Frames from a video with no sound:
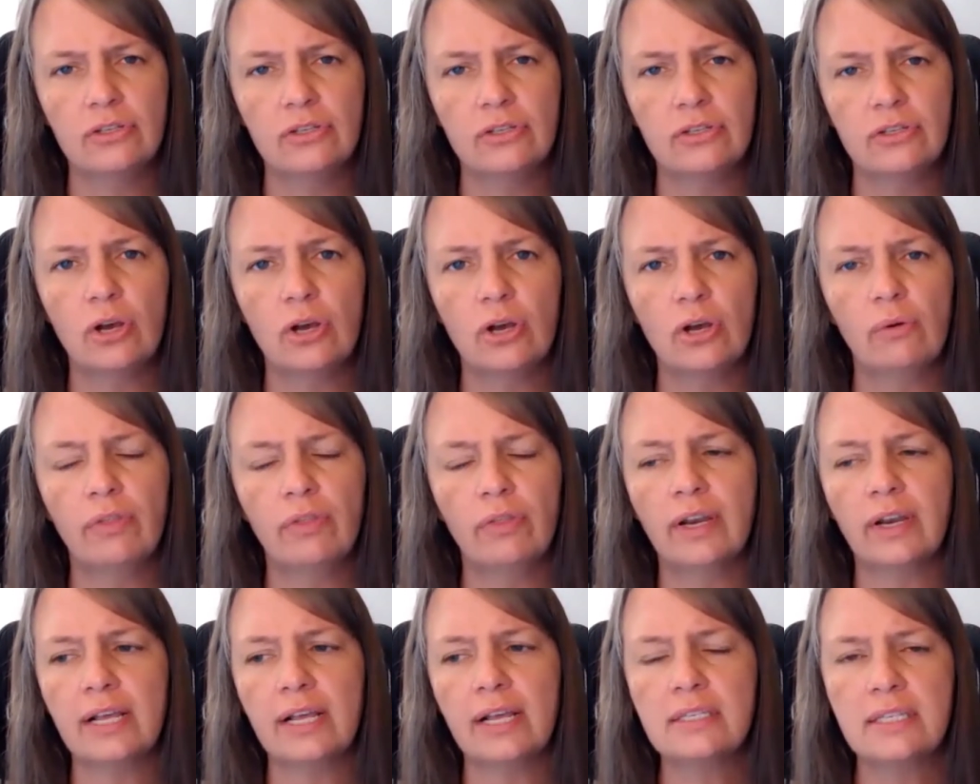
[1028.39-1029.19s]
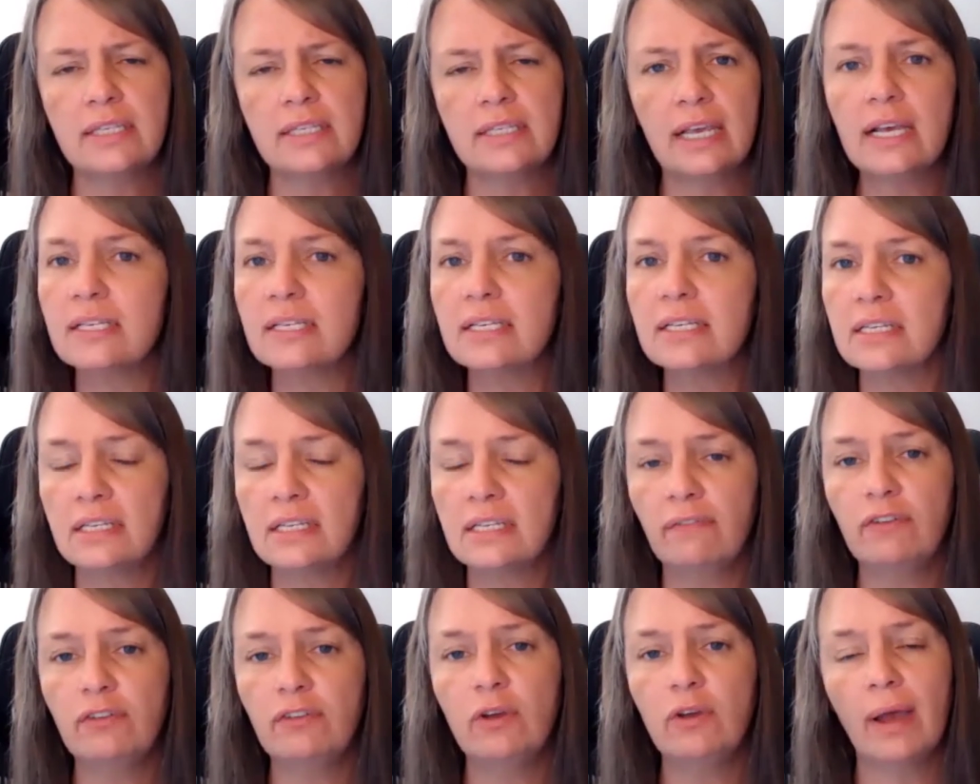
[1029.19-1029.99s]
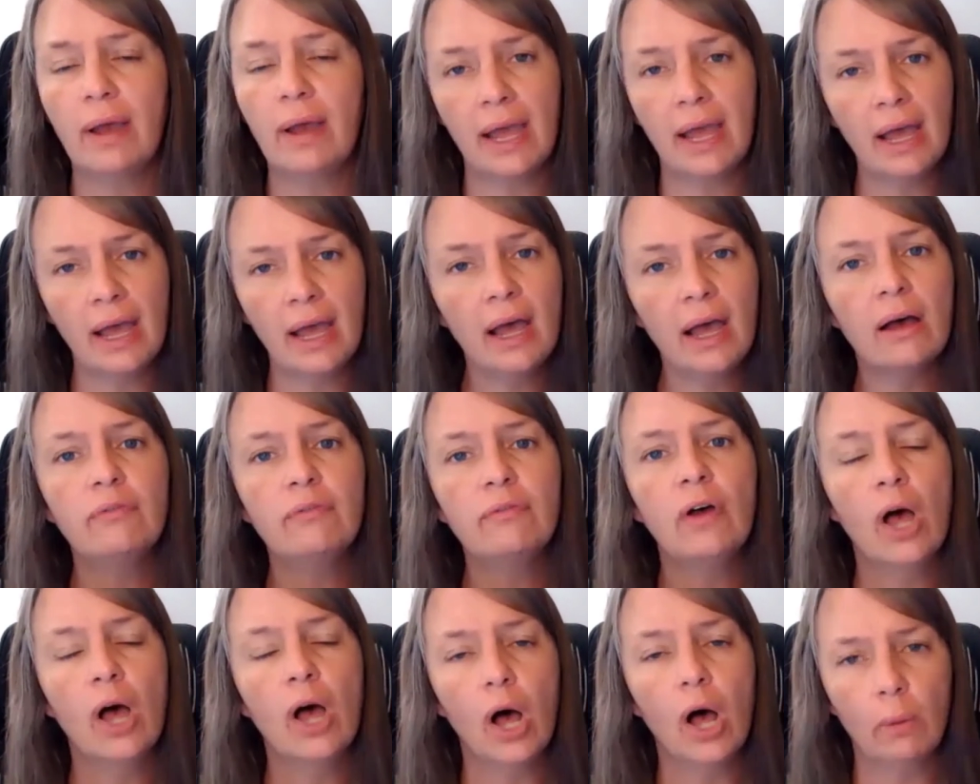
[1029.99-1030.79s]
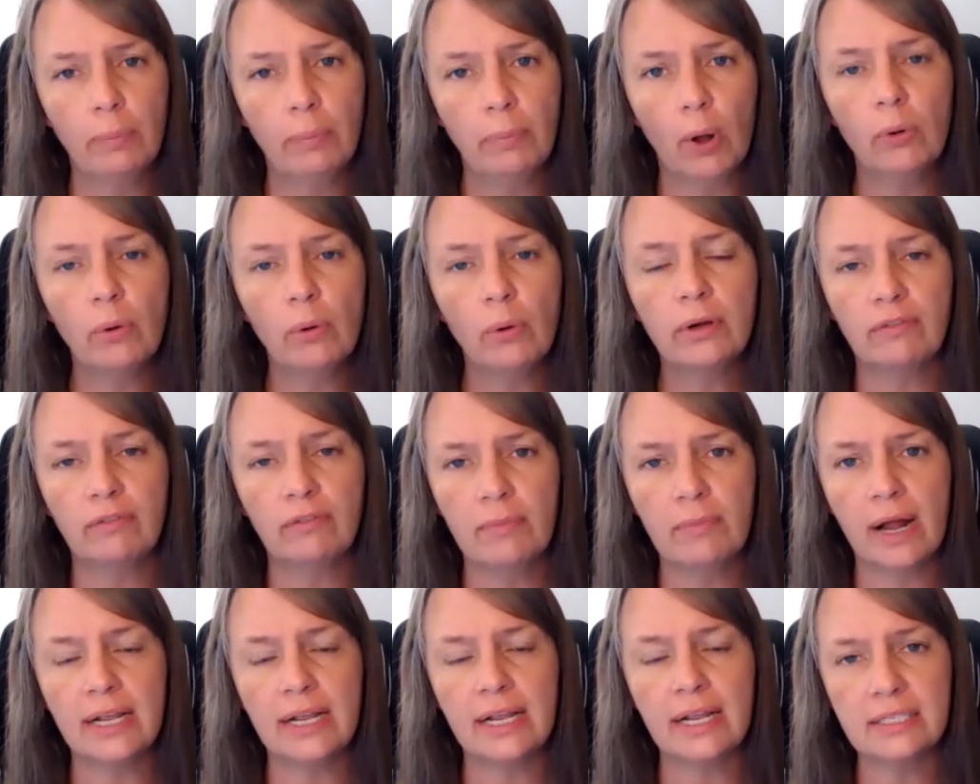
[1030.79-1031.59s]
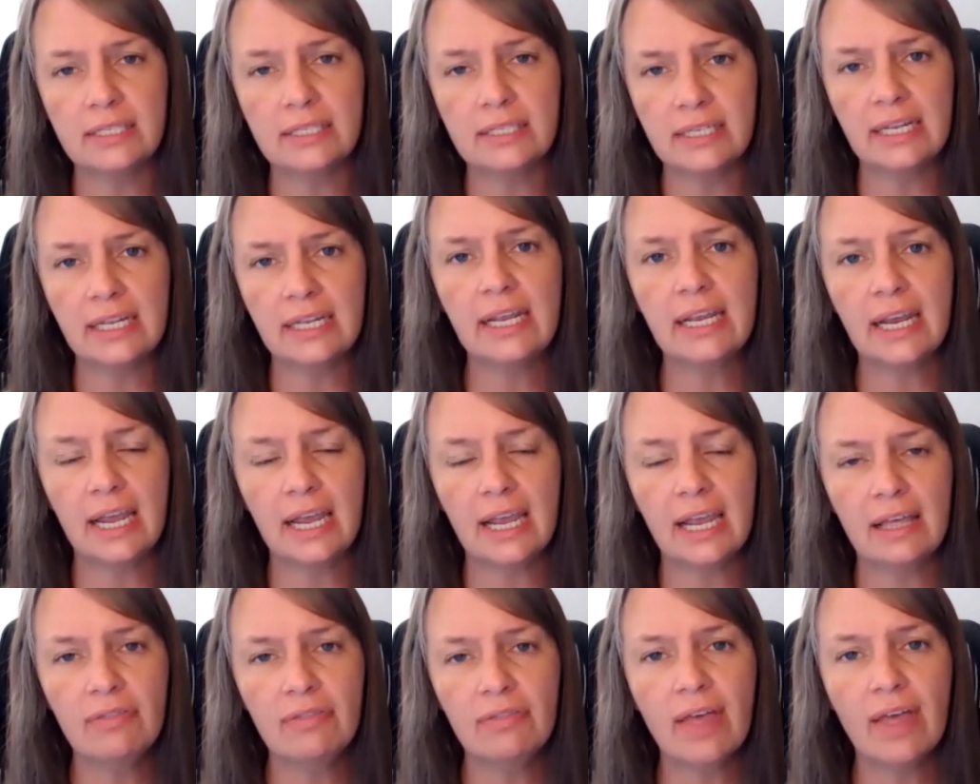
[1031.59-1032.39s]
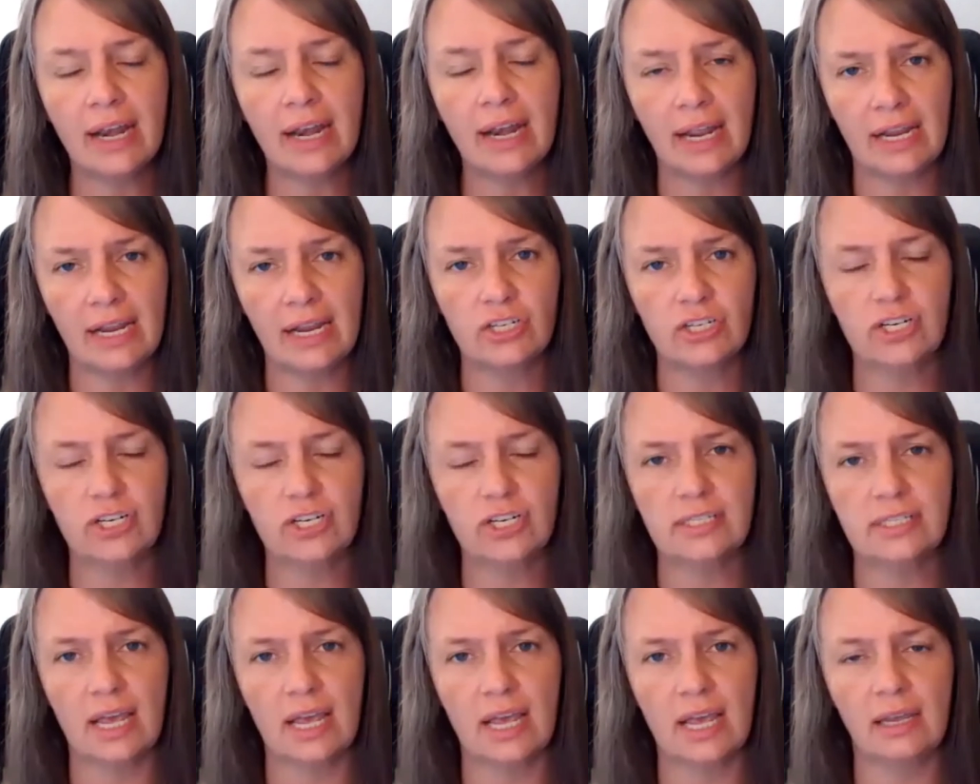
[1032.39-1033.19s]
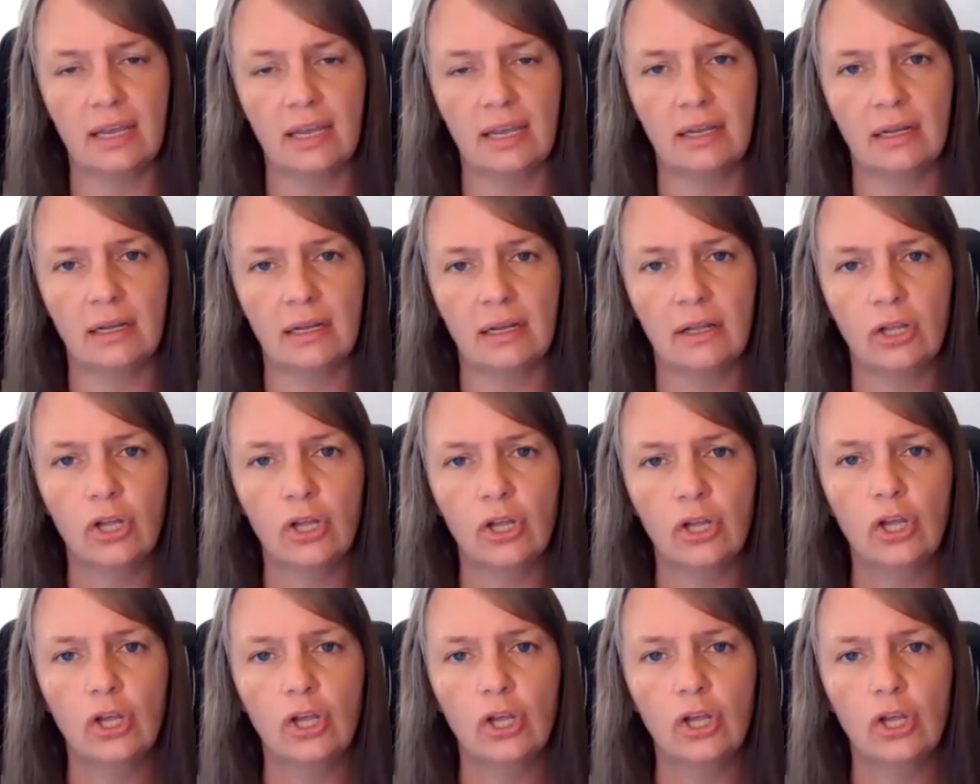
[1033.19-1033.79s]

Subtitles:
So the nice thing is if you have a bulk of money sitting in that HSA,